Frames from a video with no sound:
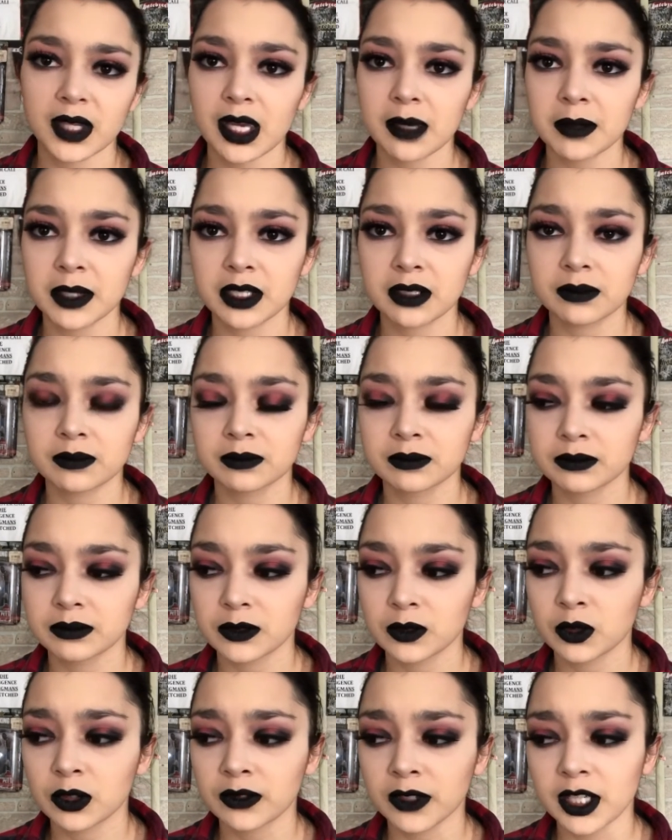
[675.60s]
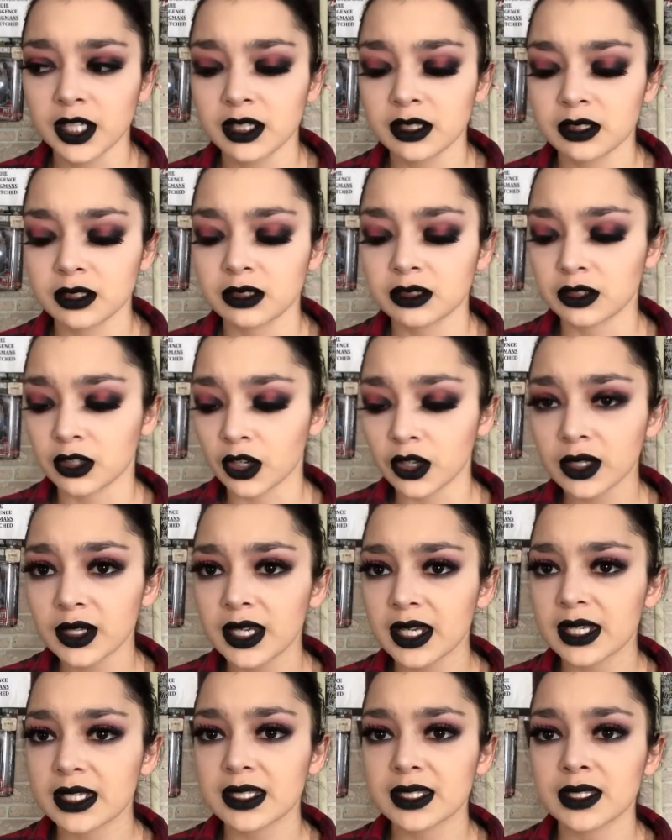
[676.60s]
I mean, we're very
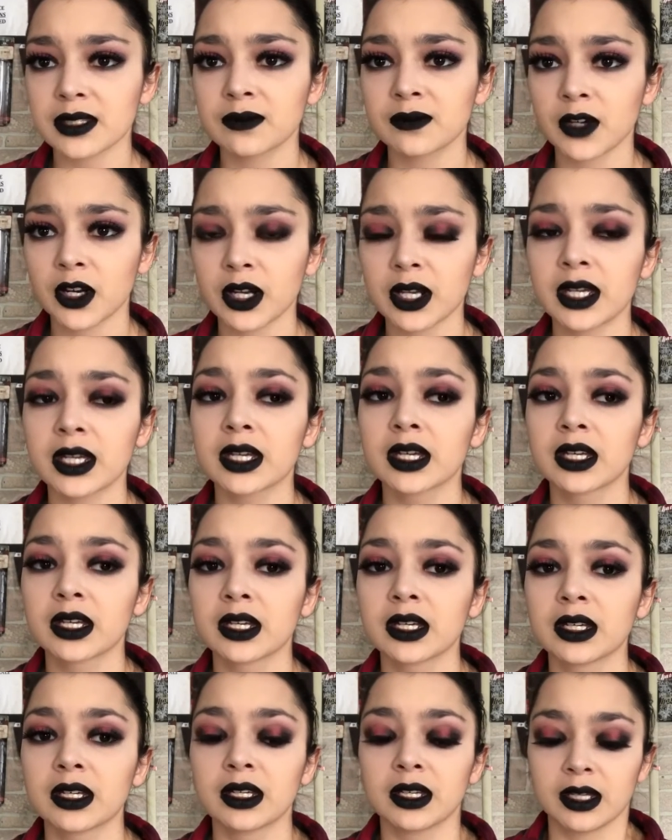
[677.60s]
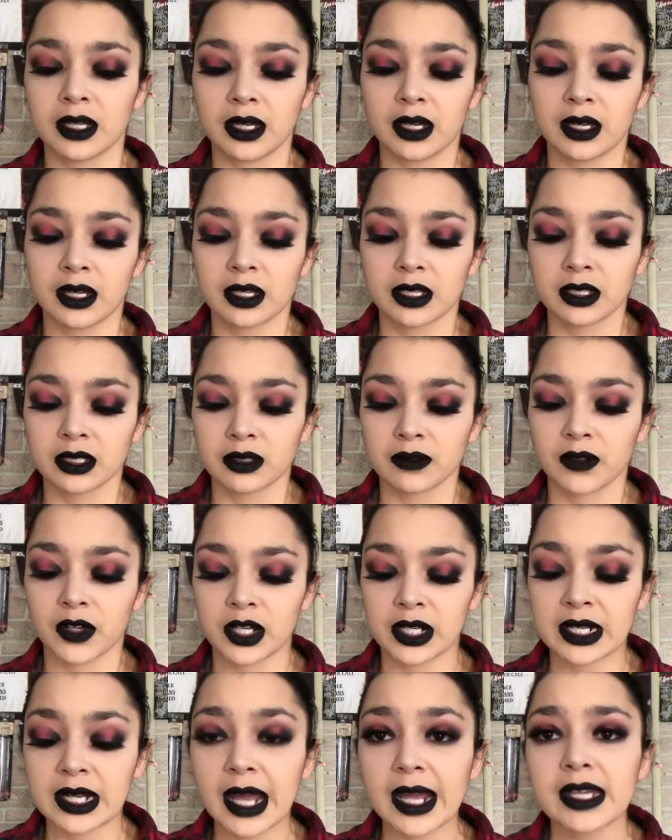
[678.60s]
courteous and very,
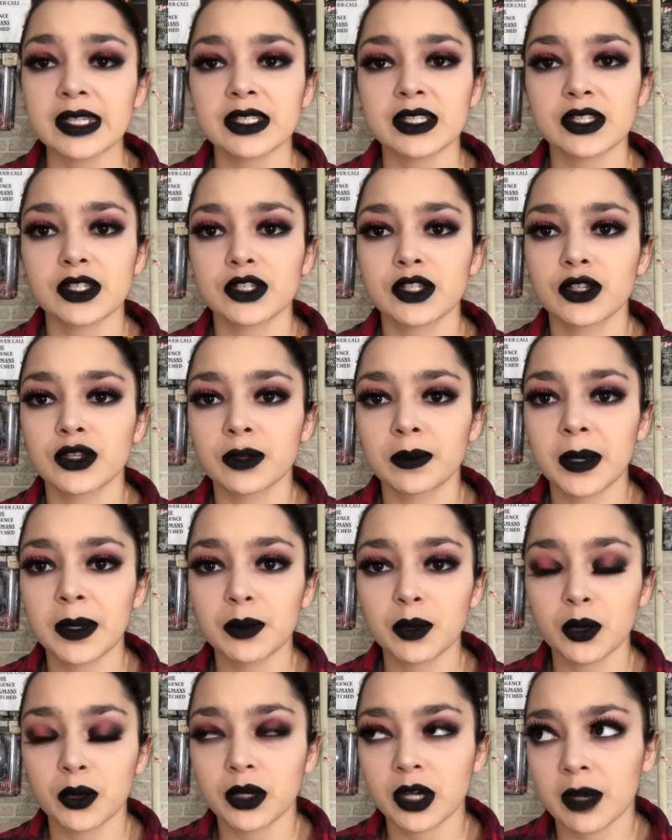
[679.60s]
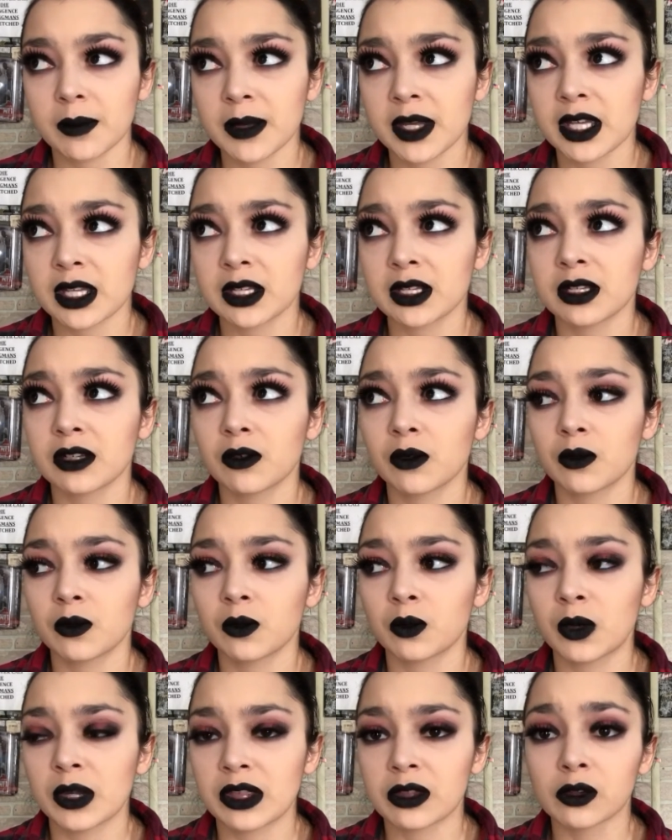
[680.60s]
very nice to the people who come in
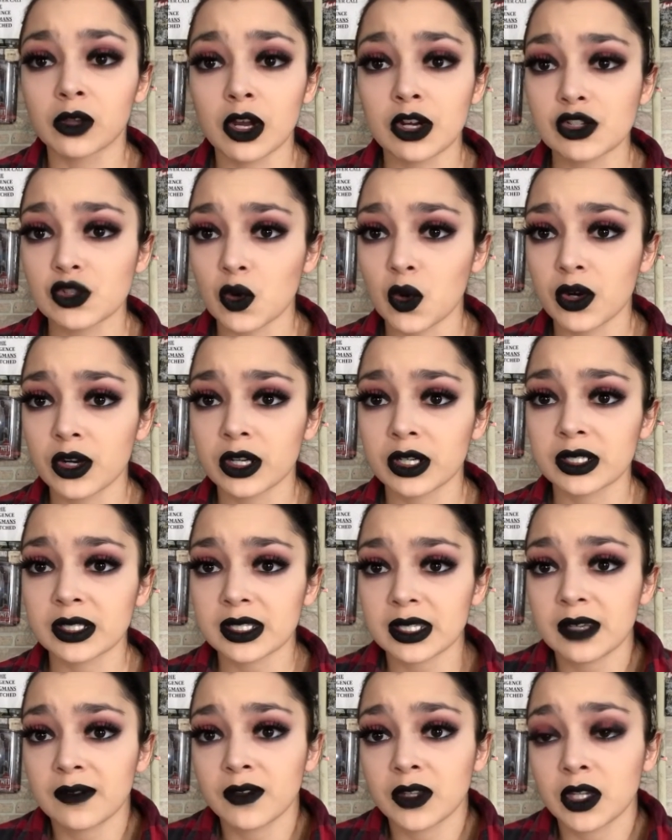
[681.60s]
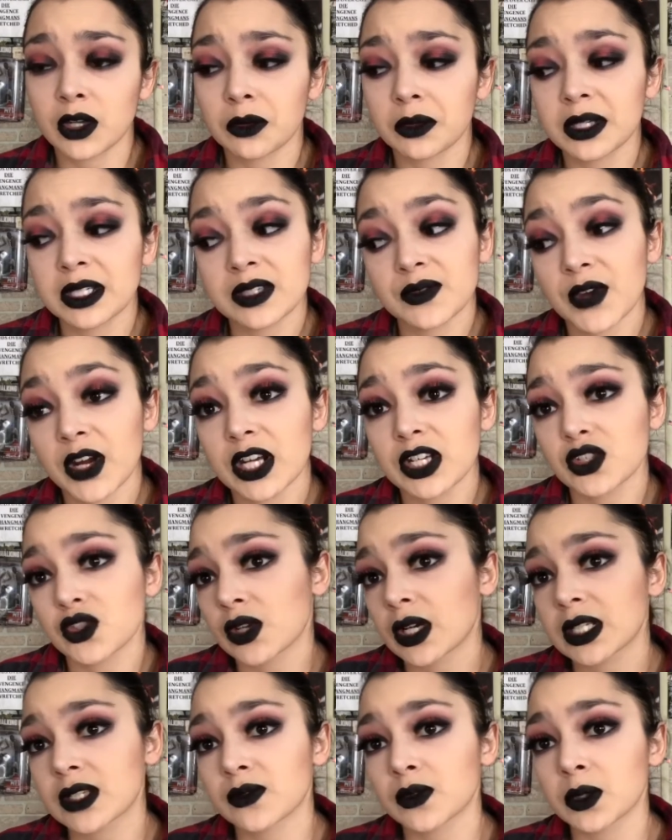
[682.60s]
with large orders, even though it is very
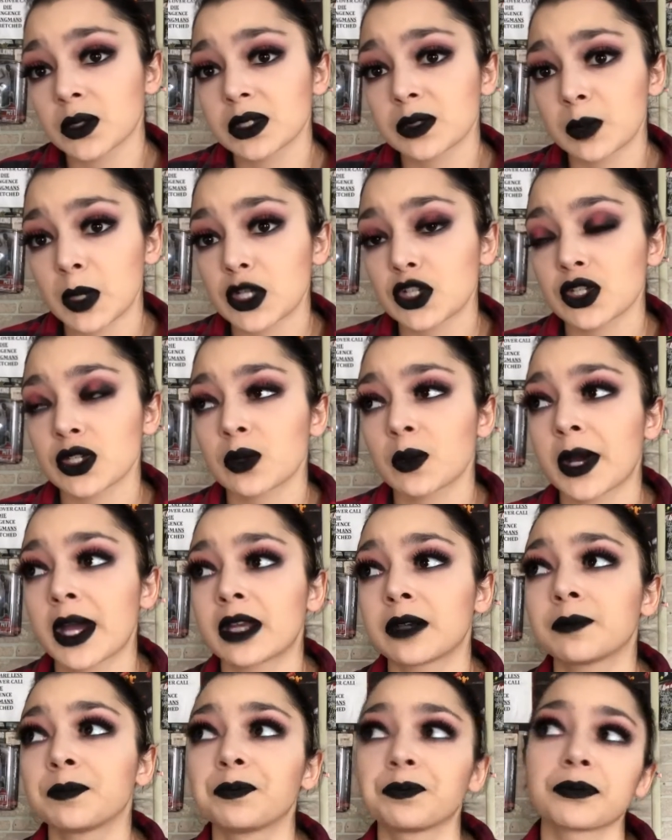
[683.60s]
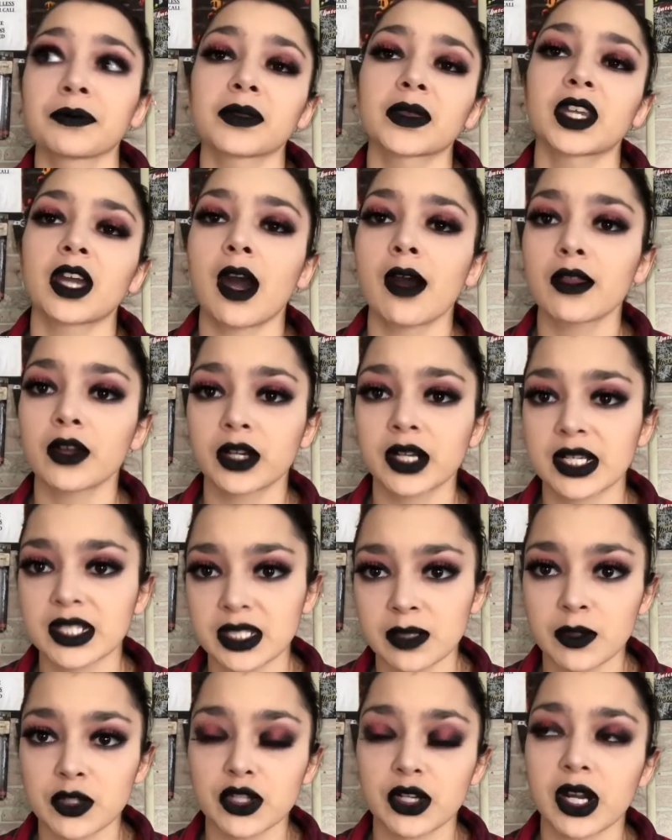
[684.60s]
stressful, especially when other
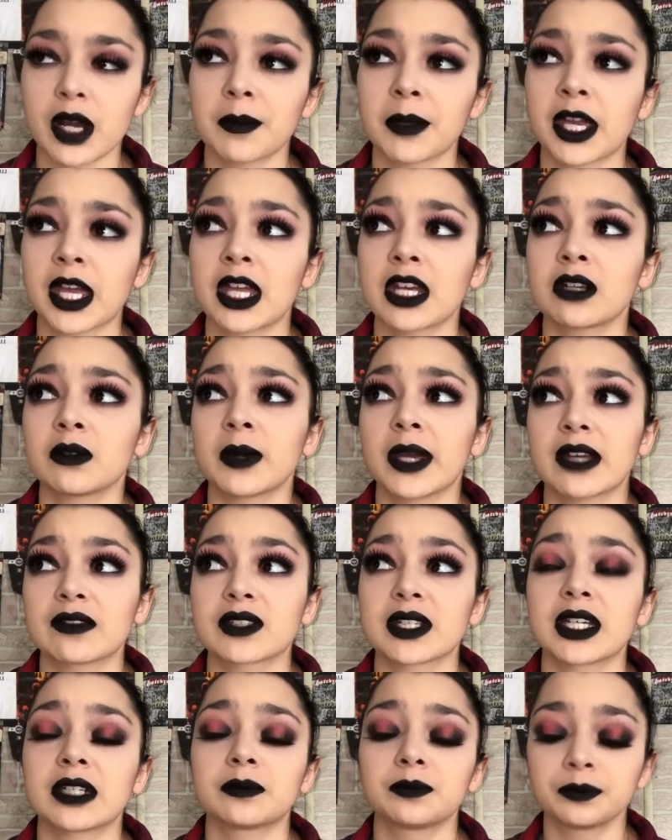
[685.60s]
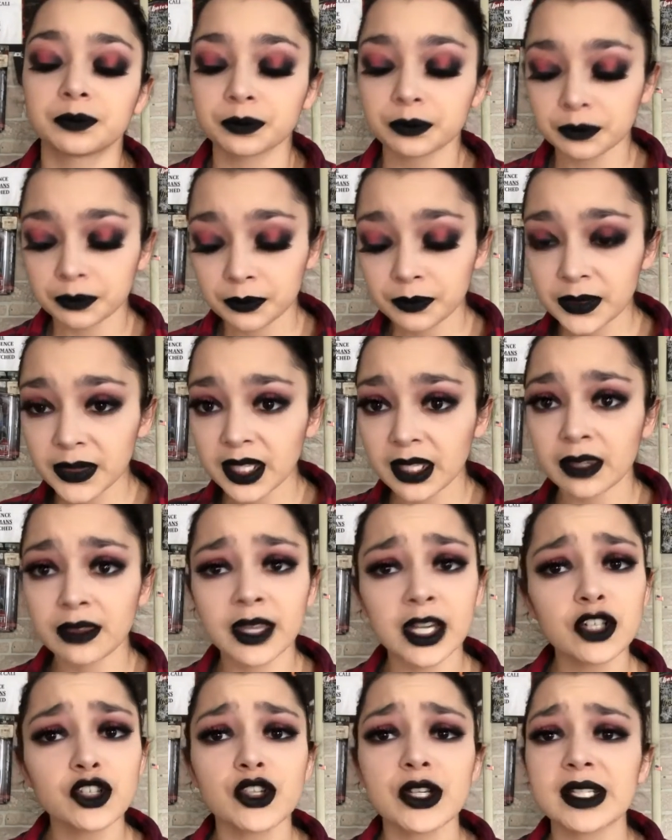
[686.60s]
customers are coming in and we have to get
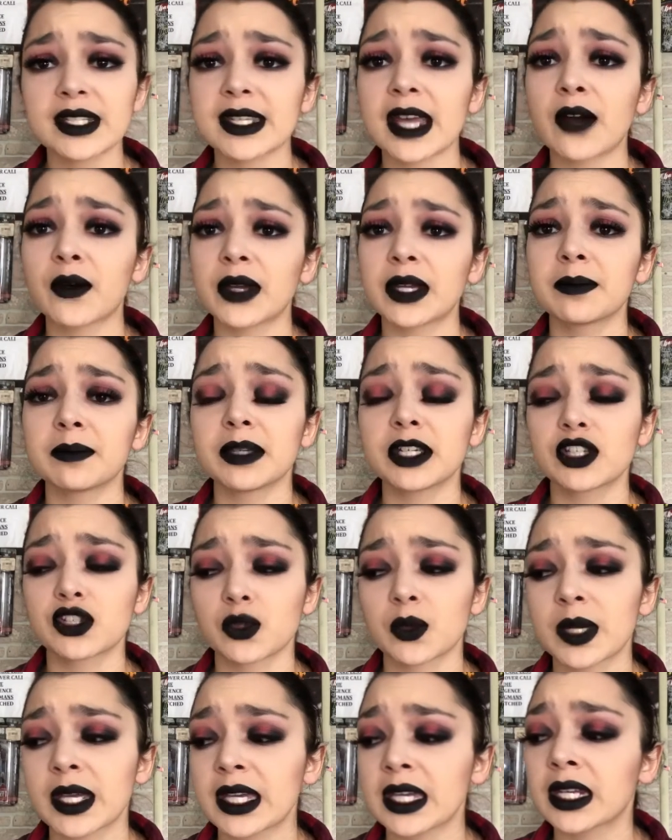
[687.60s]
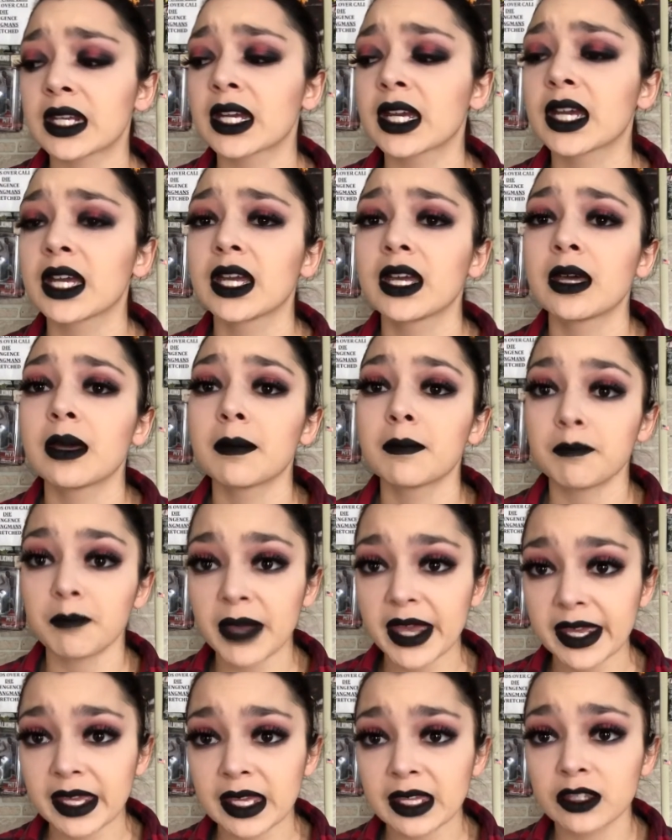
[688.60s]
their drinks out in between
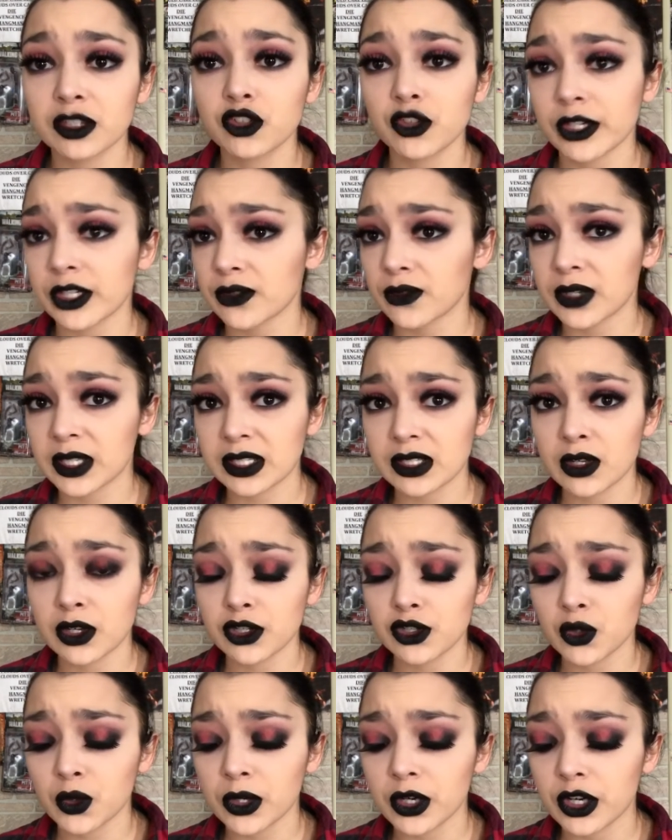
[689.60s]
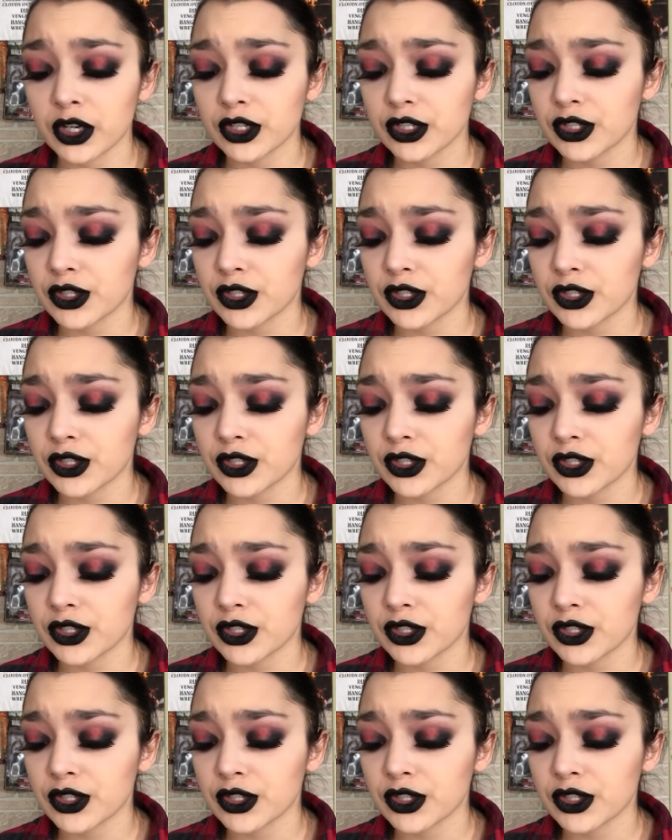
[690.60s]
making the drinks for this large order.